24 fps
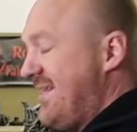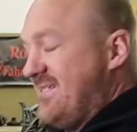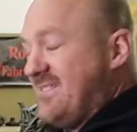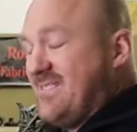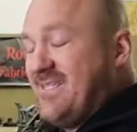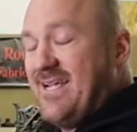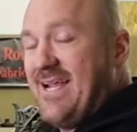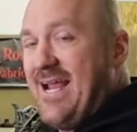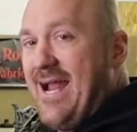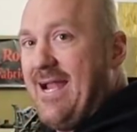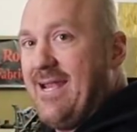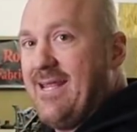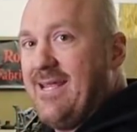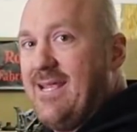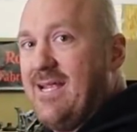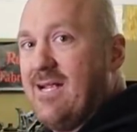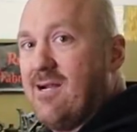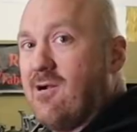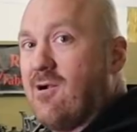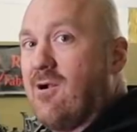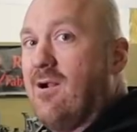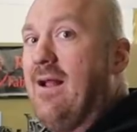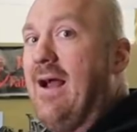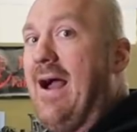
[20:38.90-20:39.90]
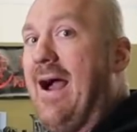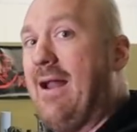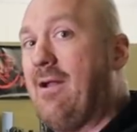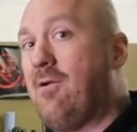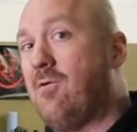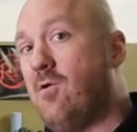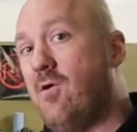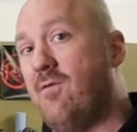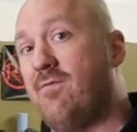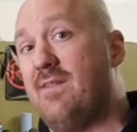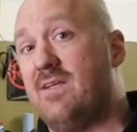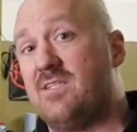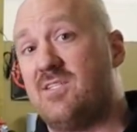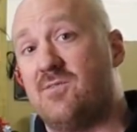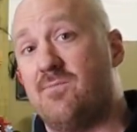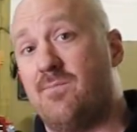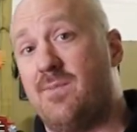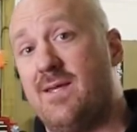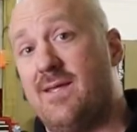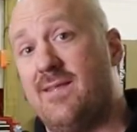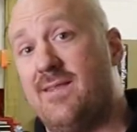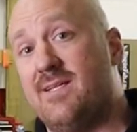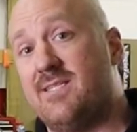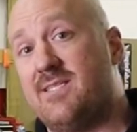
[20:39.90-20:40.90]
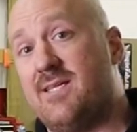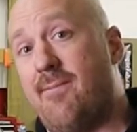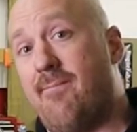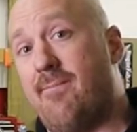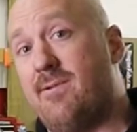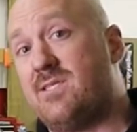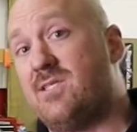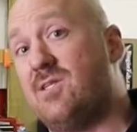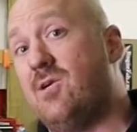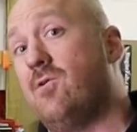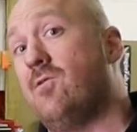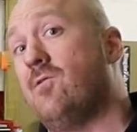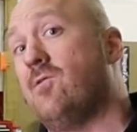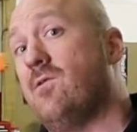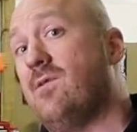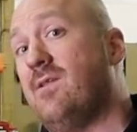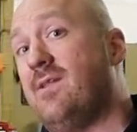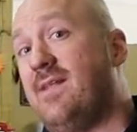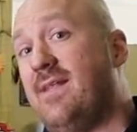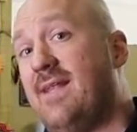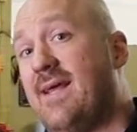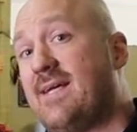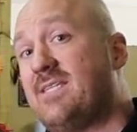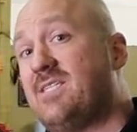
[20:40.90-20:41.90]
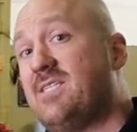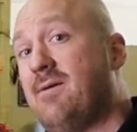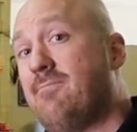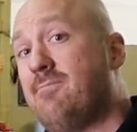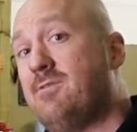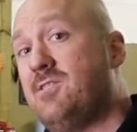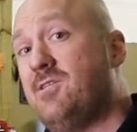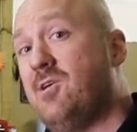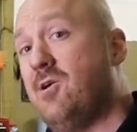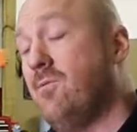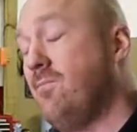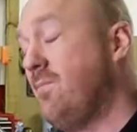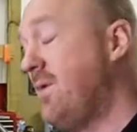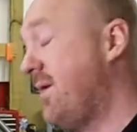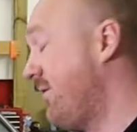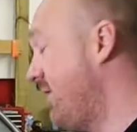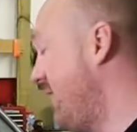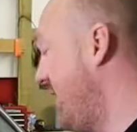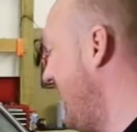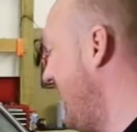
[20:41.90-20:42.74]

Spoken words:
this thing out of here. I don't know if this will be in this episode or in the next episode, but I'm